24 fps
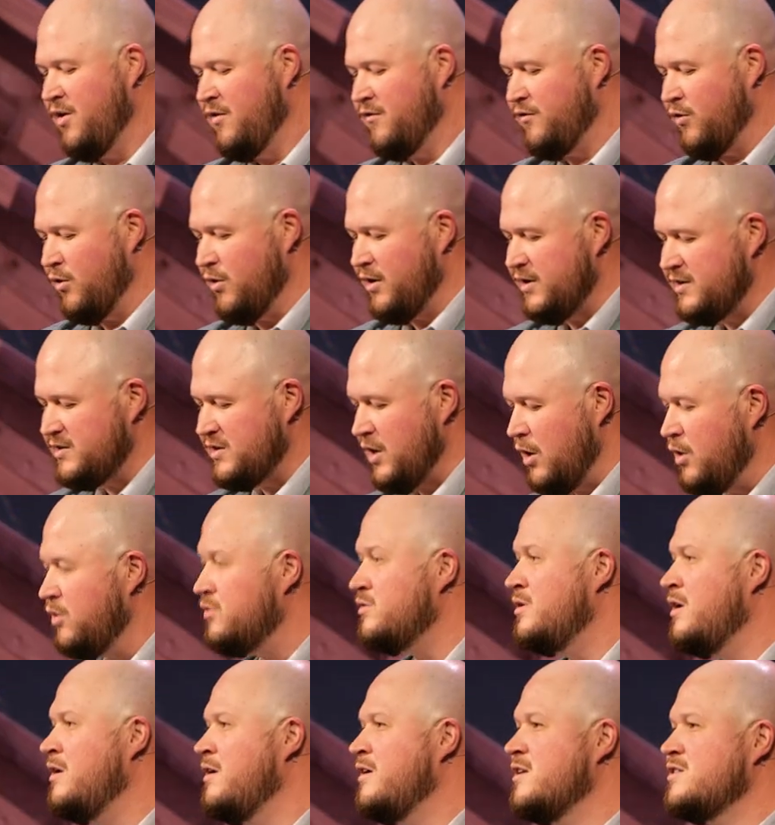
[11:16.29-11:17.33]
for his
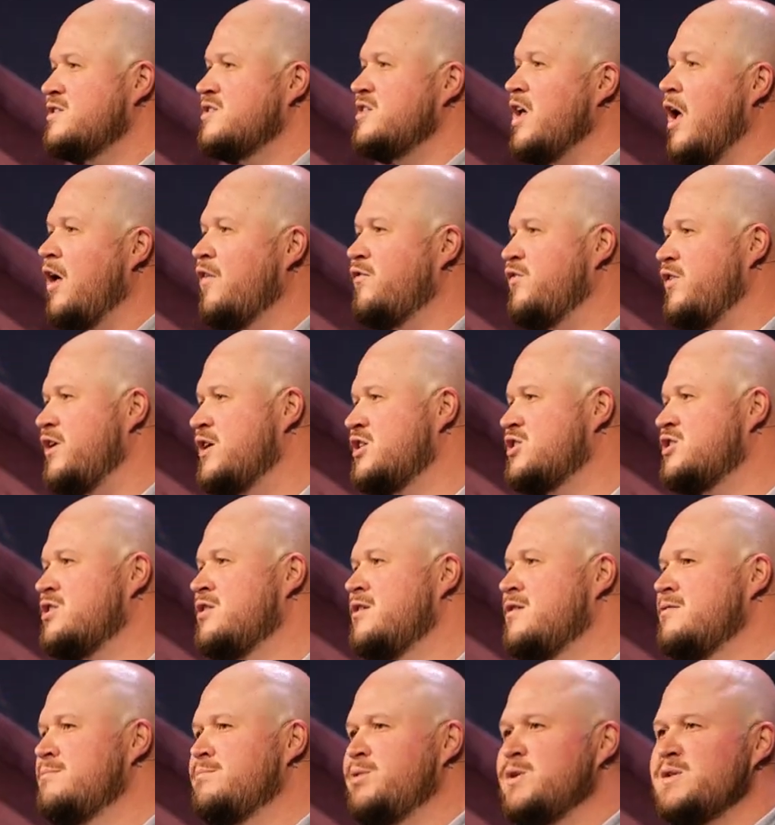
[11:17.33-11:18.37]
own selfish
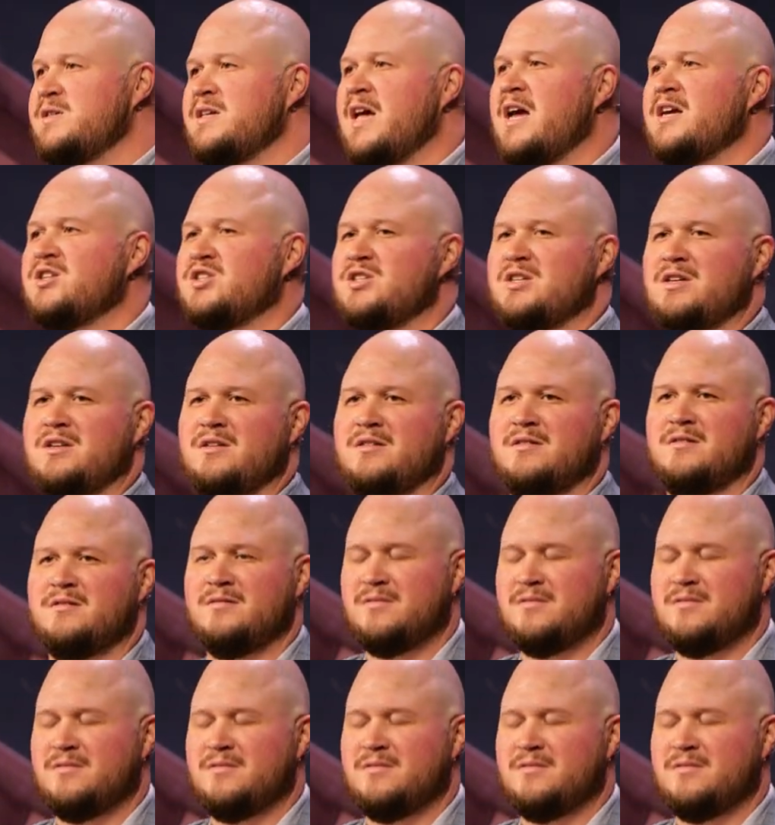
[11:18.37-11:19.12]
possession,